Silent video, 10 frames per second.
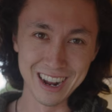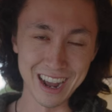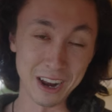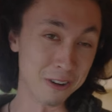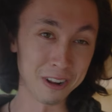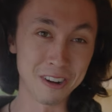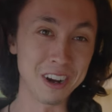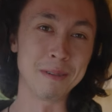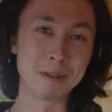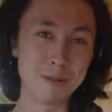I don't
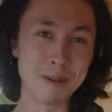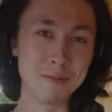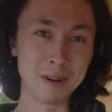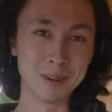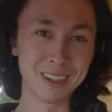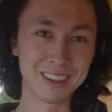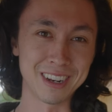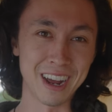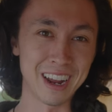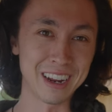claim to be a
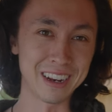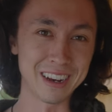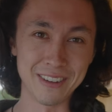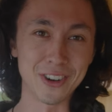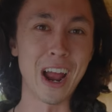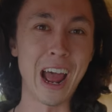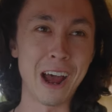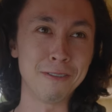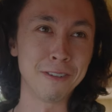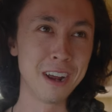minimalist. I never
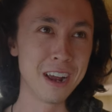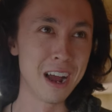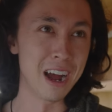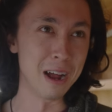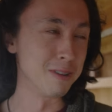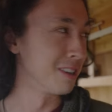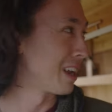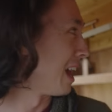have. I'm just